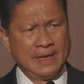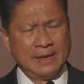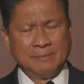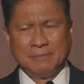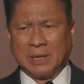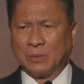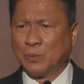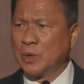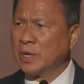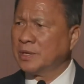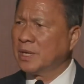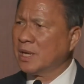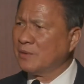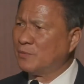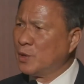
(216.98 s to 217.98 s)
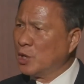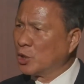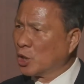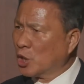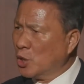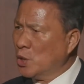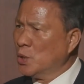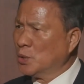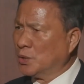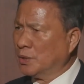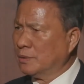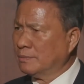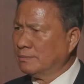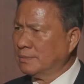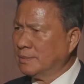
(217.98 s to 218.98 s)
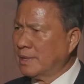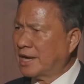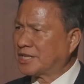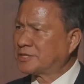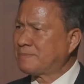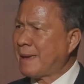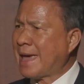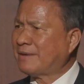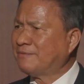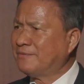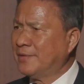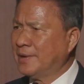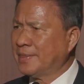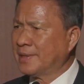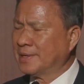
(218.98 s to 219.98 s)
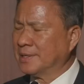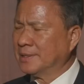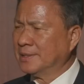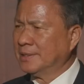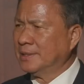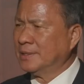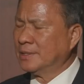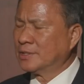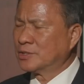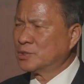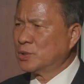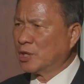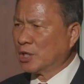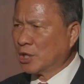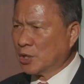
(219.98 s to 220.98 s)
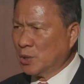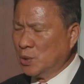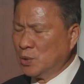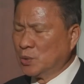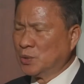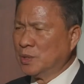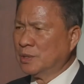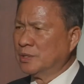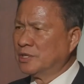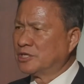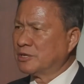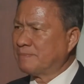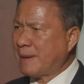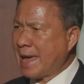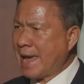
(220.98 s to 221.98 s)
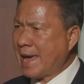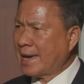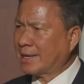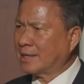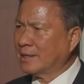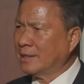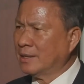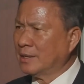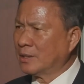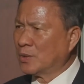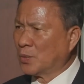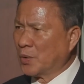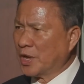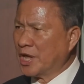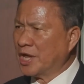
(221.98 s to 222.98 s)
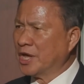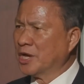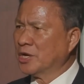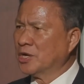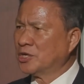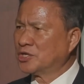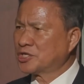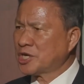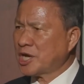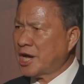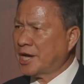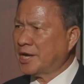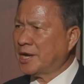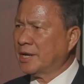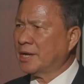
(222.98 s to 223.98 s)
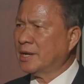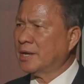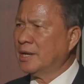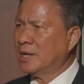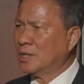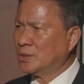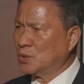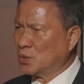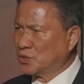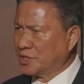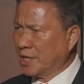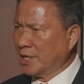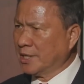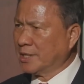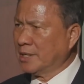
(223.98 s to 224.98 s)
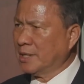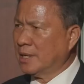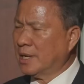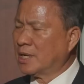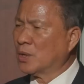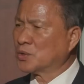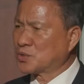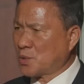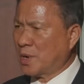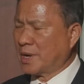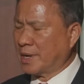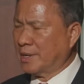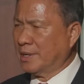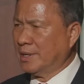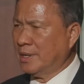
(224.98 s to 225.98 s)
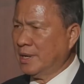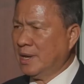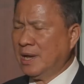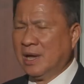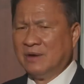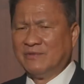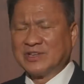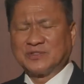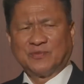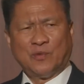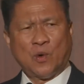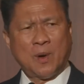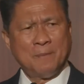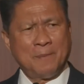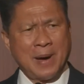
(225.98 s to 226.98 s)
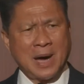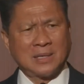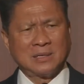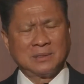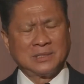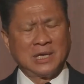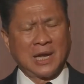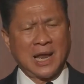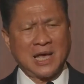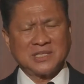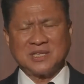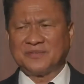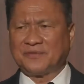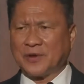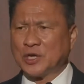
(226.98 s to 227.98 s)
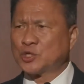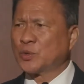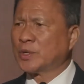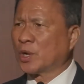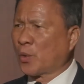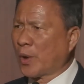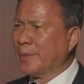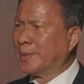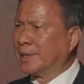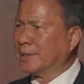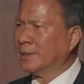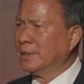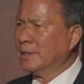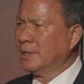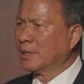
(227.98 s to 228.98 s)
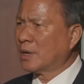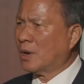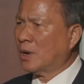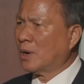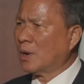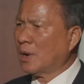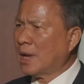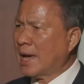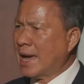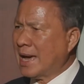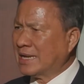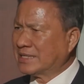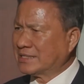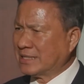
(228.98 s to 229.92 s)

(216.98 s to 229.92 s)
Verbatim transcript: But we, if you include, expand further to include Japan, Korea, China, New Zealand, and Australia, which form part of the largest free trade agreement called a